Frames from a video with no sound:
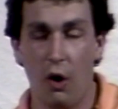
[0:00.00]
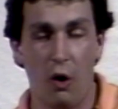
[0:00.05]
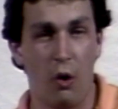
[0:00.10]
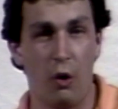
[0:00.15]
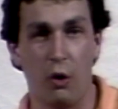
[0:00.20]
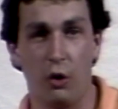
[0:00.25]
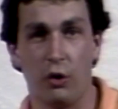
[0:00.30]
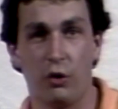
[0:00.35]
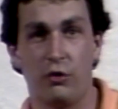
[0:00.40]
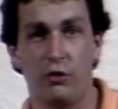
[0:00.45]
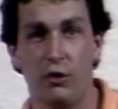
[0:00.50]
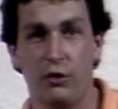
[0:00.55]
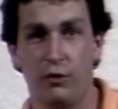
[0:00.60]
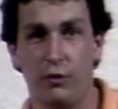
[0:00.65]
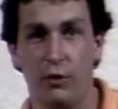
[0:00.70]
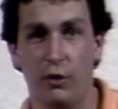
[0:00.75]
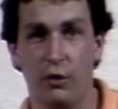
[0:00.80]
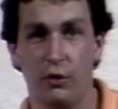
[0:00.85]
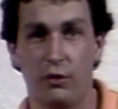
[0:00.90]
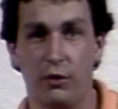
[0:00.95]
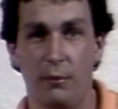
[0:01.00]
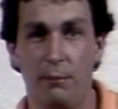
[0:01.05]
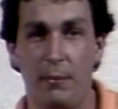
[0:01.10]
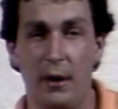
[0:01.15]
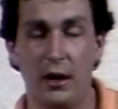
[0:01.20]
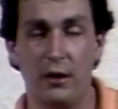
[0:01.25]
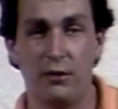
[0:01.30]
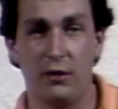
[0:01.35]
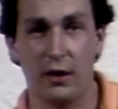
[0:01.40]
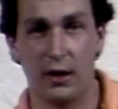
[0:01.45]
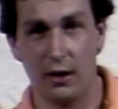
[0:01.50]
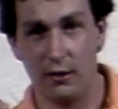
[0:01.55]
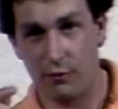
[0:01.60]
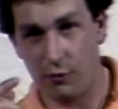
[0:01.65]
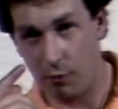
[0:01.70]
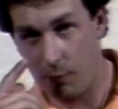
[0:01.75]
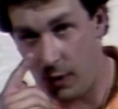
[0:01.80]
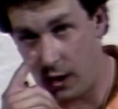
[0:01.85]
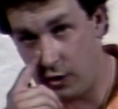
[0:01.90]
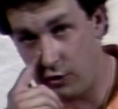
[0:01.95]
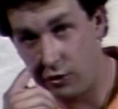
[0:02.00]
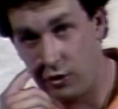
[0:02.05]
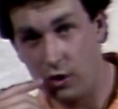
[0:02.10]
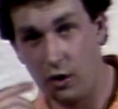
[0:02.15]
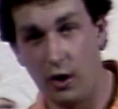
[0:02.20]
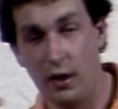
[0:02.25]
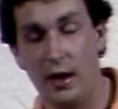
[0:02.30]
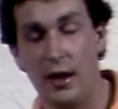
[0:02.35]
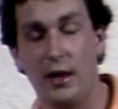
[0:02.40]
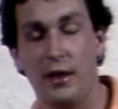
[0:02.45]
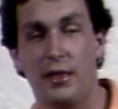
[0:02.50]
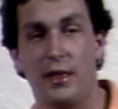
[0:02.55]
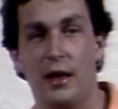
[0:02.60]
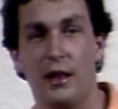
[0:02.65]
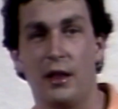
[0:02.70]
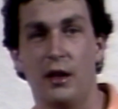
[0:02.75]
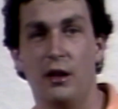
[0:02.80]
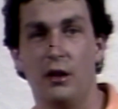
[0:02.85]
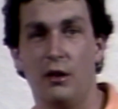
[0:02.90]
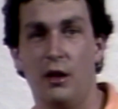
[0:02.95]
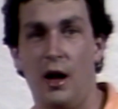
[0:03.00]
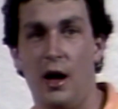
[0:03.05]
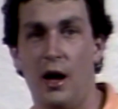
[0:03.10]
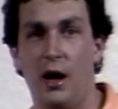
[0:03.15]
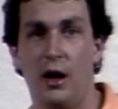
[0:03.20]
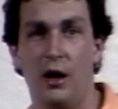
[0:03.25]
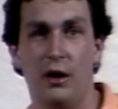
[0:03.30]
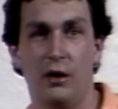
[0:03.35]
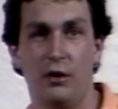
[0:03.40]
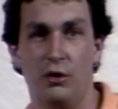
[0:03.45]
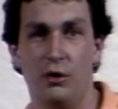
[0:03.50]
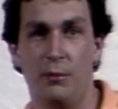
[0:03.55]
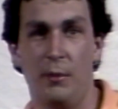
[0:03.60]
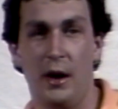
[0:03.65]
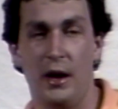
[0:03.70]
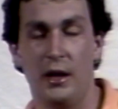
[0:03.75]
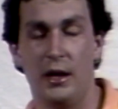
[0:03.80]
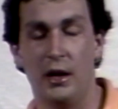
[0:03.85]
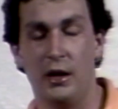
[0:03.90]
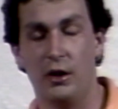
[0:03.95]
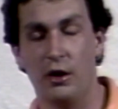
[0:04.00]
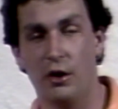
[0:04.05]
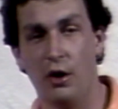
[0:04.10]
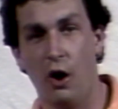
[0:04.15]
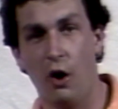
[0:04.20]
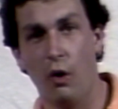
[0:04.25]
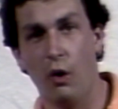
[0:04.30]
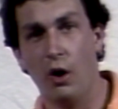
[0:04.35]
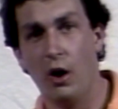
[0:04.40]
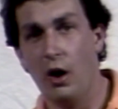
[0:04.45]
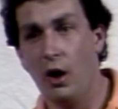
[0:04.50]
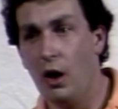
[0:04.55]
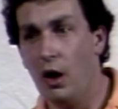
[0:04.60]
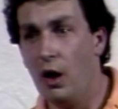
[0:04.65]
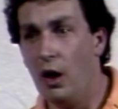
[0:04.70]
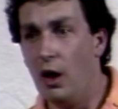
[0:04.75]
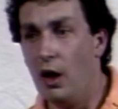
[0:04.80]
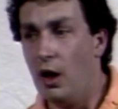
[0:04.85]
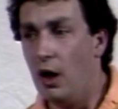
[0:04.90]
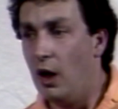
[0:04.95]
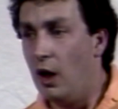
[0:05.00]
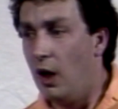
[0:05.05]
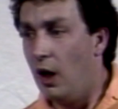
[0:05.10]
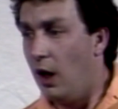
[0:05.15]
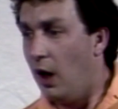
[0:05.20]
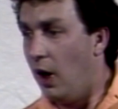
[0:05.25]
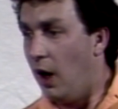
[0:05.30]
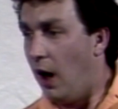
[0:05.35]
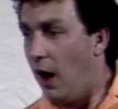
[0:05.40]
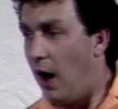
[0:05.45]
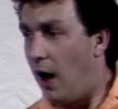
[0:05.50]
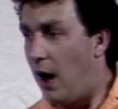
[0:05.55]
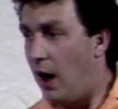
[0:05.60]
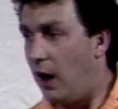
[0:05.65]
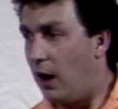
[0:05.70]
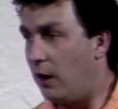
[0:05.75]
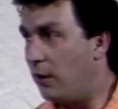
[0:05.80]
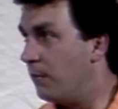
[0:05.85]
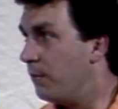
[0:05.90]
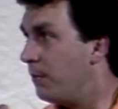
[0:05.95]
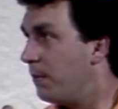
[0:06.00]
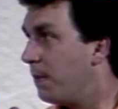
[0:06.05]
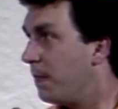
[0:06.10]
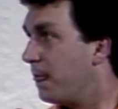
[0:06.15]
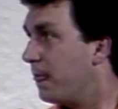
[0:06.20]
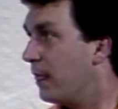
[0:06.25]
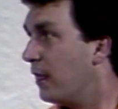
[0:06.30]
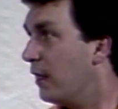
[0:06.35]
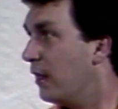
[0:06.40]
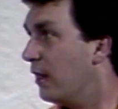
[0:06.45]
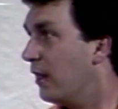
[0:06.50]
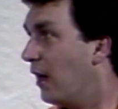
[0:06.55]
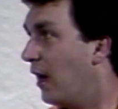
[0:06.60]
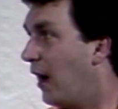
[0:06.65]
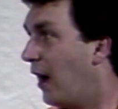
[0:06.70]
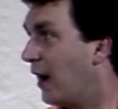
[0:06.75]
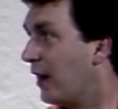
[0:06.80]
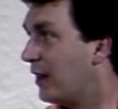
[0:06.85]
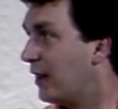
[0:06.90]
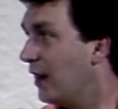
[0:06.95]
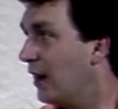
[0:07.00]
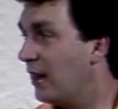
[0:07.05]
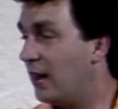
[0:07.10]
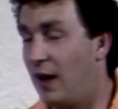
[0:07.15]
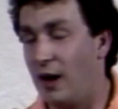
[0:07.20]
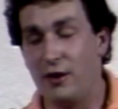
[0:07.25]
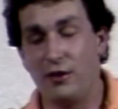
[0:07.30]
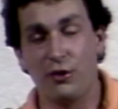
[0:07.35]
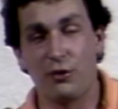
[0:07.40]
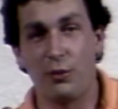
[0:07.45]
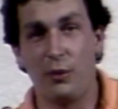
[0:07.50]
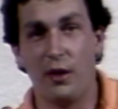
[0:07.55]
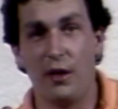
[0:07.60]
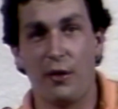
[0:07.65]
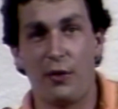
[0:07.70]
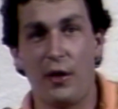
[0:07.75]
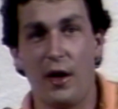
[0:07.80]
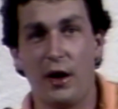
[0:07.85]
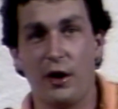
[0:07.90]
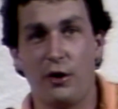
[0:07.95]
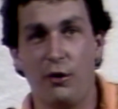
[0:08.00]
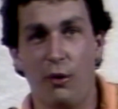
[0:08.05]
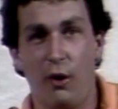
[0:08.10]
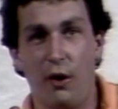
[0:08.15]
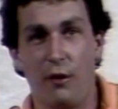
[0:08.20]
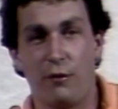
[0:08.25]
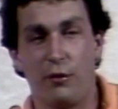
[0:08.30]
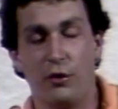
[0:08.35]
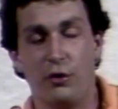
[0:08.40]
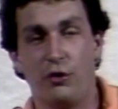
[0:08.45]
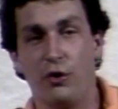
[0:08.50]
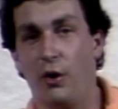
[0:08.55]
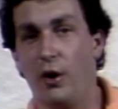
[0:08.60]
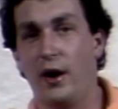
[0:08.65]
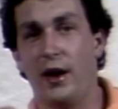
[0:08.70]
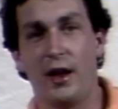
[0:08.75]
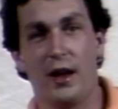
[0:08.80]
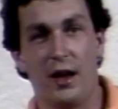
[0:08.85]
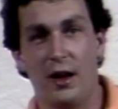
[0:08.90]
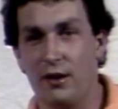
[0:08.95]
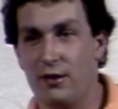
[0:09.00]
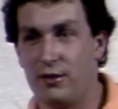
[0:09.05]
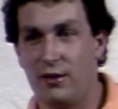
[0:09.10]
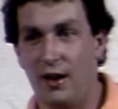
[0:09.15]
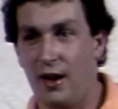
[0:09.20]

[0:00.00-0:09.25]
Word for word: or just for some basic information on anything that uh, you may need to know. Uh, again, I just want to thank you all for joining us.